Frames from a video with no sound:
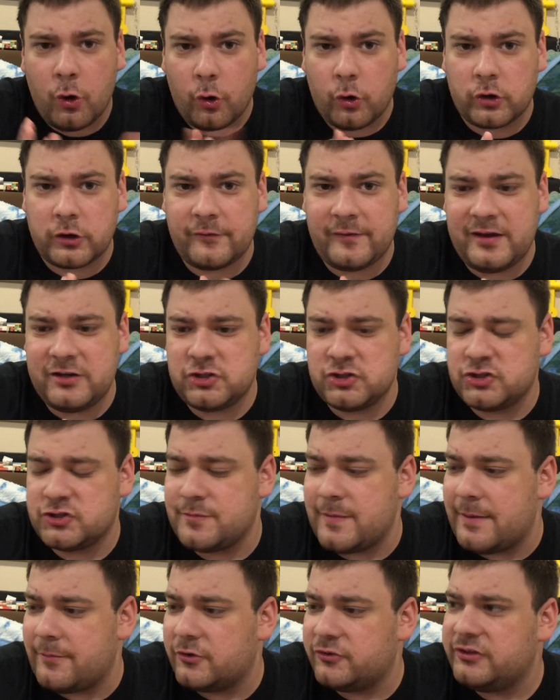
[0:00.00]
Order of Ancients
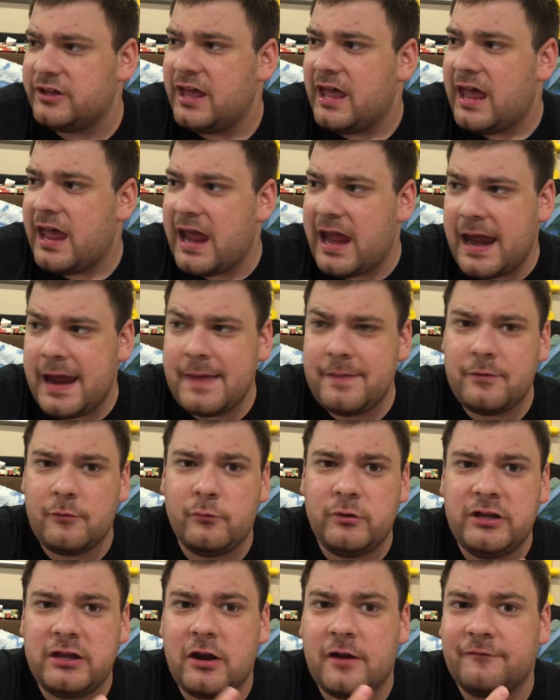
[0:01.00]
members. And
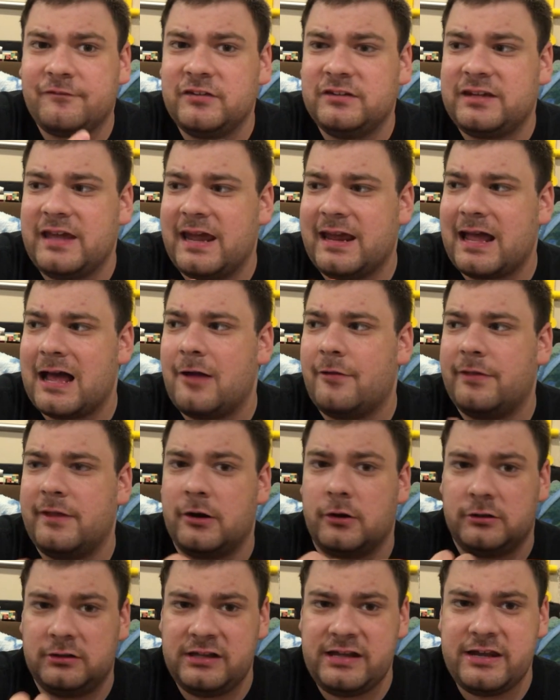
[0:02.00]
we have to take out
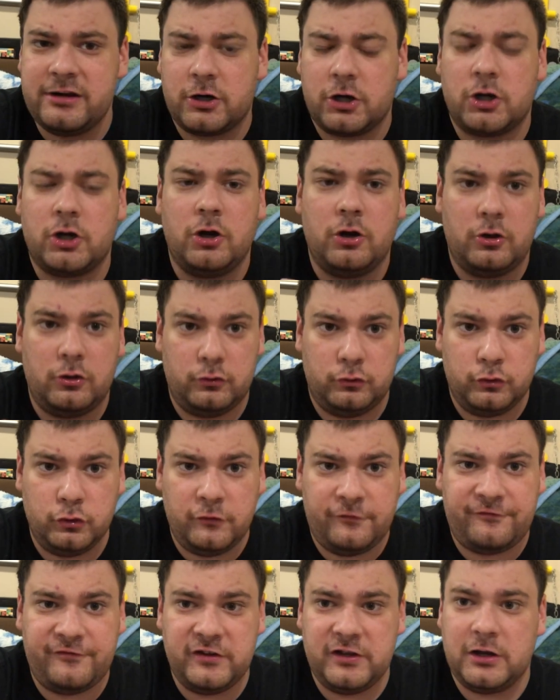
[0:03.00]
their leader,
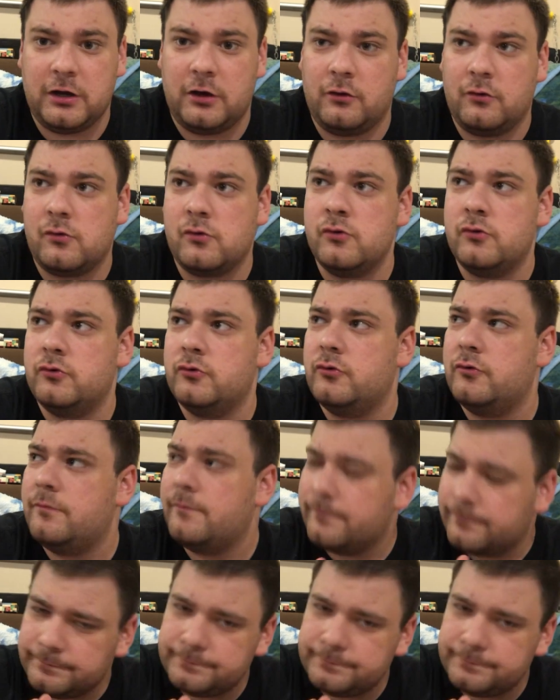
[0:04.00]
Rufio, who,